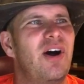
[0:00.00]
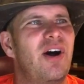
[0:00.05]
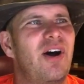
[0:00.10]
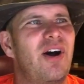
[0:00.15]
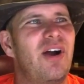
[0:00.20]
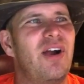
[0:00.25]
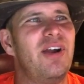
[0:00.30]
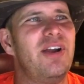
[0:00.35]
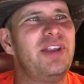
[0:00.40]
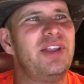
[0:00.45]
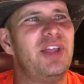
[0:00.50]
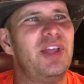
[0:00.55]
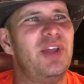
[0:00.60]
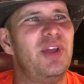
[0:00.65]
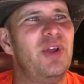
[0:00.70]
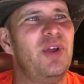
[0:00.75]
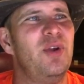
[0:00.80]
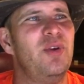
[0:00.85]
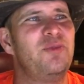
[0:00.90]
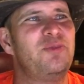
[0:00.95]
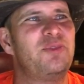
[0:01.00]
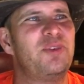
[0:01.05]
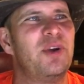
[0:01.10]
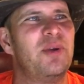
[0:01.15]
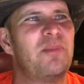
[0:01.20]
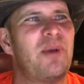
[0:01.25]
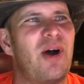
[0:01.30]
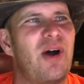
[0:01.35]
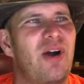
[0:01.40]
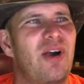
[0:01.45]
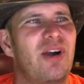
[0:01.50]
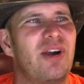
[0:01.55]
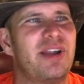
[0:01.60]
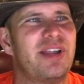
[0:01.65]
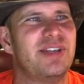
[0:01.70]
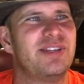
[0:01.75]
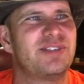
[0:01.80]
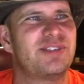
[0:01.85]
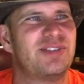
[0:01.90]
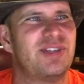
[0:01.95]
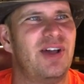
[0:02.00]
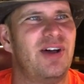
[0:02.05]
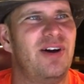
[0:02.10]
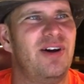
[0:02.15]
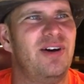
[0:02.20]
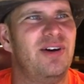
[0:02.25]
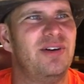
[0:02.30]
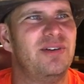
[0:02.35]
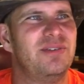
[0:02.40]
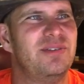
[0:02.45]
Are you from Arkansas?